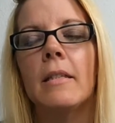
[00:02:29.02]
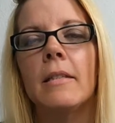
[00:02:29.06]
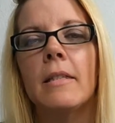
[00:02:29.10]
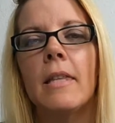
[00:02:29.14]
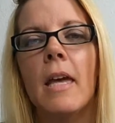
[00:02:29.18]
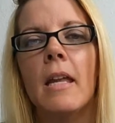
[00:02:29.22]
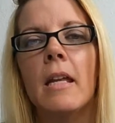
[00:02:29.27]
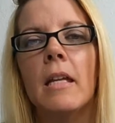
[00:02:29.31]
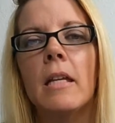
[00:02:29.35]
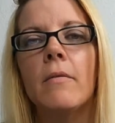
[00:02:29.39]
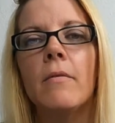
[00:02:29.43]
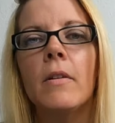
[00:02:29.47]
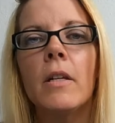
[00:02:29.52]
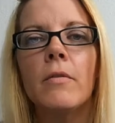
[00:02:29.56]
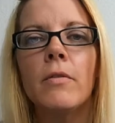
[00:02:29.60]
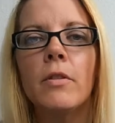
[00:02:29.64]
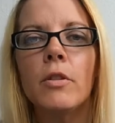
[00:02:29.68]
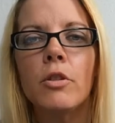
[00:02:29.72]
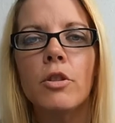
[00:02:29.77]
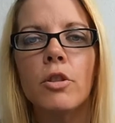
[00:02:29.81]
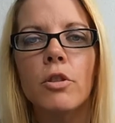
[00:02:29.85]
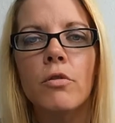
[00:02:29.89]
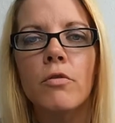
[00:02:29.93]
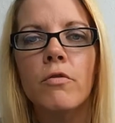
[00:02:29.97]
is that even if
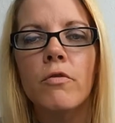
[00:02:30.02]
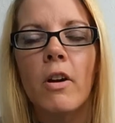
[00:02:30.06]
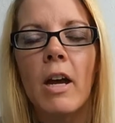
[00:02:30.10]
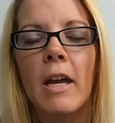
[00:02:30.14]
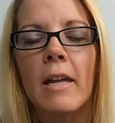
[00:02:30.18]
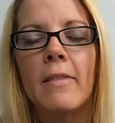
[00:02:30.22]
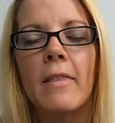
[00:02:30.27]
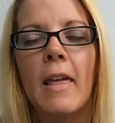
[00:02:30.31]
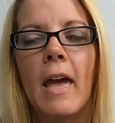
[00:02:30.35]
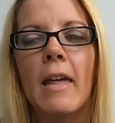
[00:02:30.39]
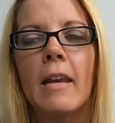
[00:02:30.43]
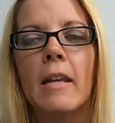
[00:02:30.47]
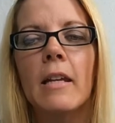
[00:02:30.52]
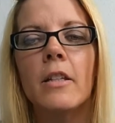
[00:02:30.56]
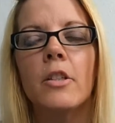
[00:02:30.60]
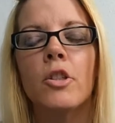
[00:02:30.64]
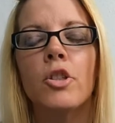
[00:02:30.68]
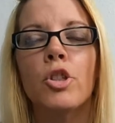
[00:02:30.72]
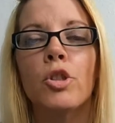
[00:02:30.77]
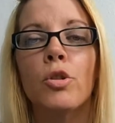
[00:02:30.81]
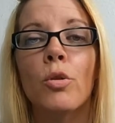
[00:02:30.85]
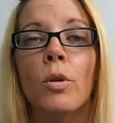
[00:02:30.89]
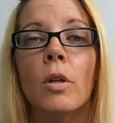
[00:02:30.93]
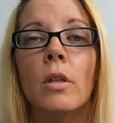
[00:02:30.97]
you do find that,
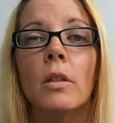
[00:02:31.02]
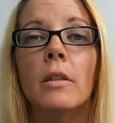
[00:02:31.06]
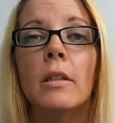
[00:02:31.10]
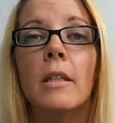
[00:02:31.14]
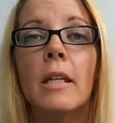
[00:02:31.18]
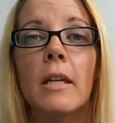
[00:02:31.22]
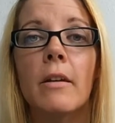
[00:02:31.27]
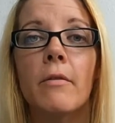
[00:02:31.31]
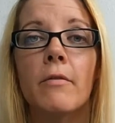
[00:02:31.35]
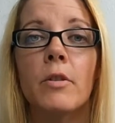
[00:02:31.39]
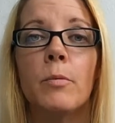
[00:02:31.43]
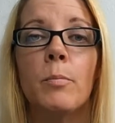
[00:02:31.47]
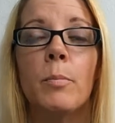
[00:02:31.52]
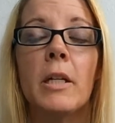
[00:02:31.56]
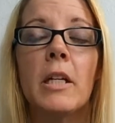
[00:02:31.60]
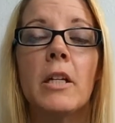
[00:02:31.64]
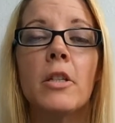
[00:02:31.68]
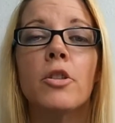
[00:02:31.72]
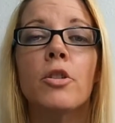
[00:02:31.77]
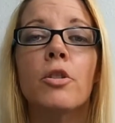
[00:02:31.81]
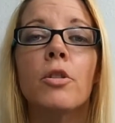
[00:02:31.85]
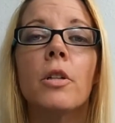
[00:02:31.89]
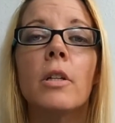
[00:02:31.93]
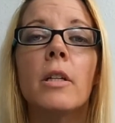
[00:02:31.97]
it's short lived
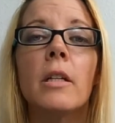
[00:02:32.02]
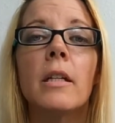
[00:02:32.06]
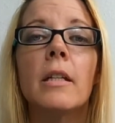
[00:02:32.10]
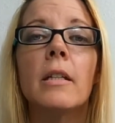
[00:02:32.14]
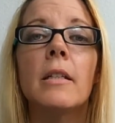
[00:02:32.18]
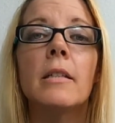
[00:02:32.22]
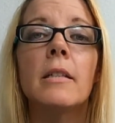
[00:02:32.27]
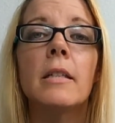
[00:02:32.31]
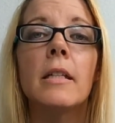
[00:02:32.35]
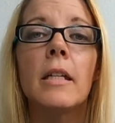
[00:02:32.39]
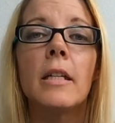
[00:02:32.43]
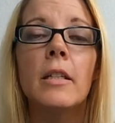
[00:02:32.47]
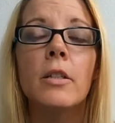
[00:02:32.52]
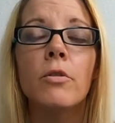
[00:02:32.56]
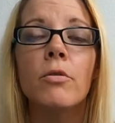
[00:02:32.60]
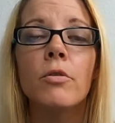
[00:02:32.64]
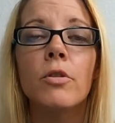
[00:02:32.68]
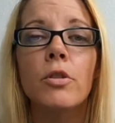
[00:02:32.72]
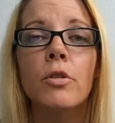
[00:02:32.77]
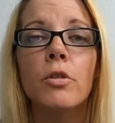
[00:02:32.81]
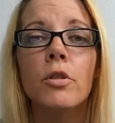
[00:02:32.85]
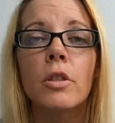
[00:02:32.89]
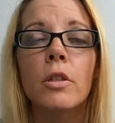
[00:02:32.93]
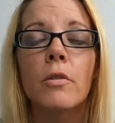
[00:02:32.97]
because you're going to continue
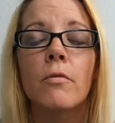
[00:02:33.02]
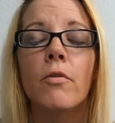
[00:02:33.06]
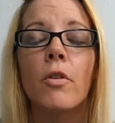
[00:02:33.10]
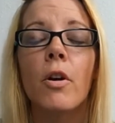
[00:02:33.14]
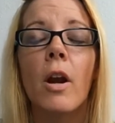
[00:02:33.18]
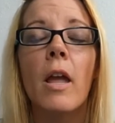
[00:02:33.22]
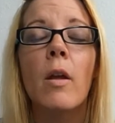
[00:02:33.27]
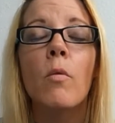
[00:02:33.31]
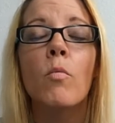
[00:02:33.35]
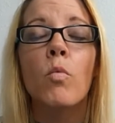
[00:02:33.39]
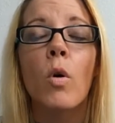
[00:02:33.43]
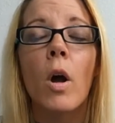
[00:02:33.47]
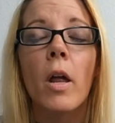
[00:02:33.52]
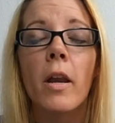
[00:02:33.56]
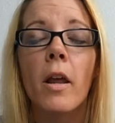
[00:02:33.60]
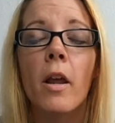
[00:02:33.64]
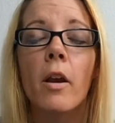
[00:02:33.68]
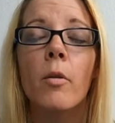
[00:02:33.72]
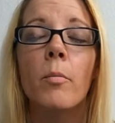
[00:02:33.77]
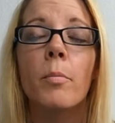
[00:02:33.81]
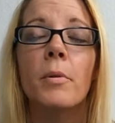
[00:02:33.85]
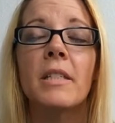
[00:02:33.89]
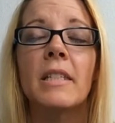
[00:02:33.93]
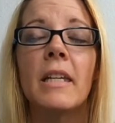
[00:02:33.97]
searching for a
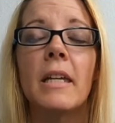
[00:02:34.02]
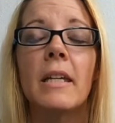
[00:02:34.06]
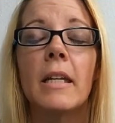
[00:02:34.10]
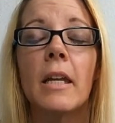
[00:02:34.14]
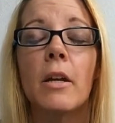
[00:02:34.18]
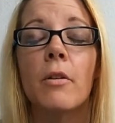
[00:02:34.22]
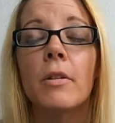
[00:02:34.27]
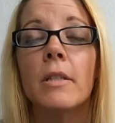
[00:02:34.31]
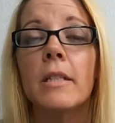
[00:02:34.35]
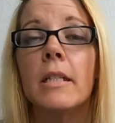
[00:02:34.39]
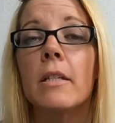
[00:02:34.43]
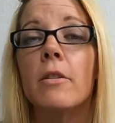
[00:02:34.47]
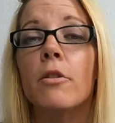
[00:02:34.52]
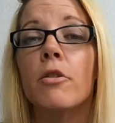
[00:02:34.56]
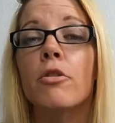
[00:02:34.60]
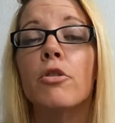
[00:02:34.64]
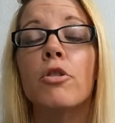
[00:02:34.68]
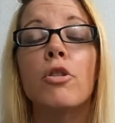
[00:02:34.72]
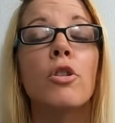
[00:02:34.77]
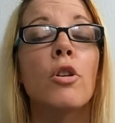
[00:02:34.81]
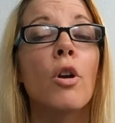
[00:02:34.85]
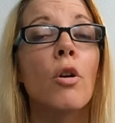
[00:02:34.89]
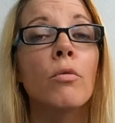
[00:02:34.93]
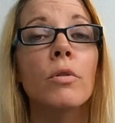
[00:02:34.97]
100% guarantee.
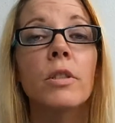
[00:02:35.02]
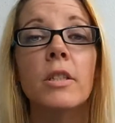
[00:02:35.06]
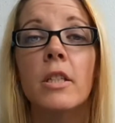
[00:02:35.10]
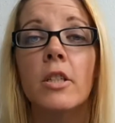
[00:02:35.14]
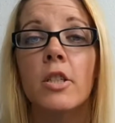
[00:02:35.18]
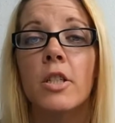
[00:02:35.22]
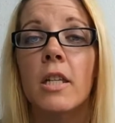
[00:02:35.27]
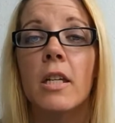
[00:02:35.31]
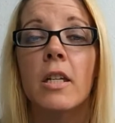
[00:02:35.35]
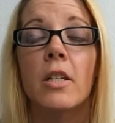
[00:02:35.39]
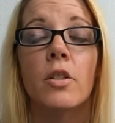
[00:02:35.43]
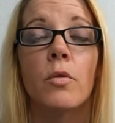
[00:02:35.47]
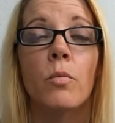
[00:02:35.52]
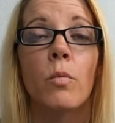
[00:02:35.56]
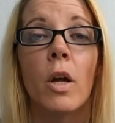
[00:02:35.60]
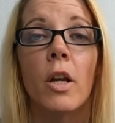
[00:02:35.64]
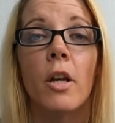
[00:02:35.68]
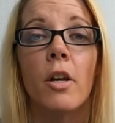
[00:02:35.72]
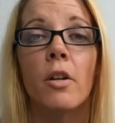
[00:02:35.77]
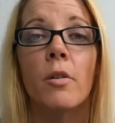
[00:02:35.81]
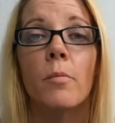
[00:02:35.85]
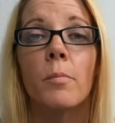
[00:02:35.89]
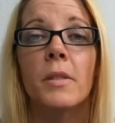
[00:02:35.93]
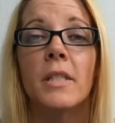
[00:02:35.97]
There's no such thing as a
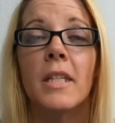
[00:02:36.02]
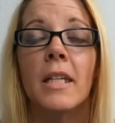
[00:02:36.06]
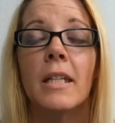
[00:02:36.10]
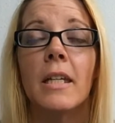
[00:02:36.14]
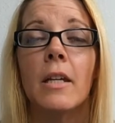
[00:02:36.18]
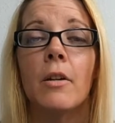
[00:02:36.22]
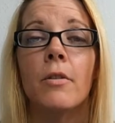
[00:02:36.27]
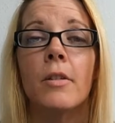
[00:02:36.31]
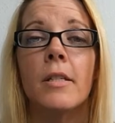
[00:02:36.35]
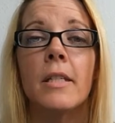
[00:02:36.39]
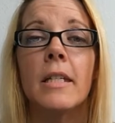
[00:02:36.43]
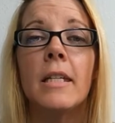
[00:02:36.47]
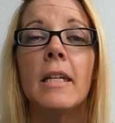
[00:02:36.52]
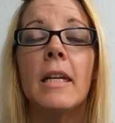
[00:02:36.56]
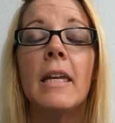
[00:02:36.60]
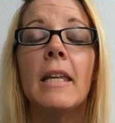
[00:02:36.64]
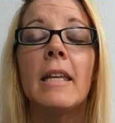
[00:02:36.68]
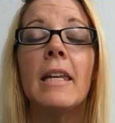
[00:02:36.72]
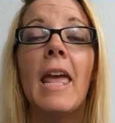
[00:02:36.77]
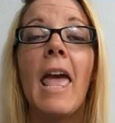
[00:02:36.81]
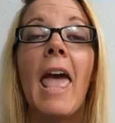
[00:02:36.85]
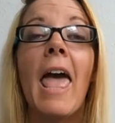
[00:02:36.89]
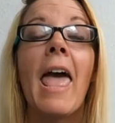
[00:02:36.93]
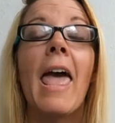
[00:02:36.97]
100% guarantee
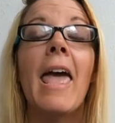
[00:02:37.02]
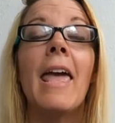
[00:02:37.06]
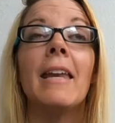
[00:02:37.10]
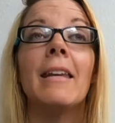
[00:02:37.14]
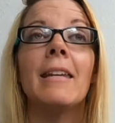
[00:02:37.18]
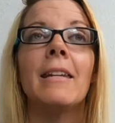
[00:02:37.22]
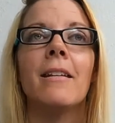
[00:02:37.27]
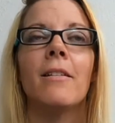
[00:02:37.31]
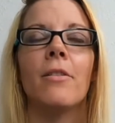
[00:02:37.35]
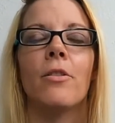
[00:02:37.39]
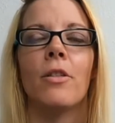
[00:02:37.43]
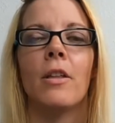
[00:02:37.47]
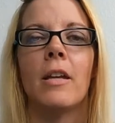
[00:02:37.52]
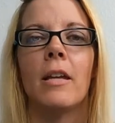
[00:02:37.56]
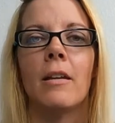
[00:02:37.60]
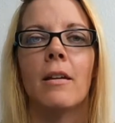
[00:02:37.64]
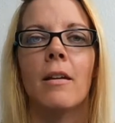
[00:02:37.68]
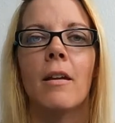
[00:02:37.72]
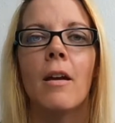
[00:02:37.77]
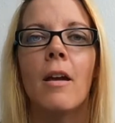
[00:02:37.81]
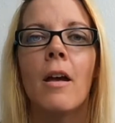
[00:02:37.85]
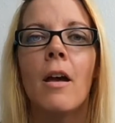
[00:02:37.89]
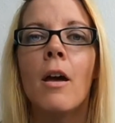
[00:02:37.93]
in anything.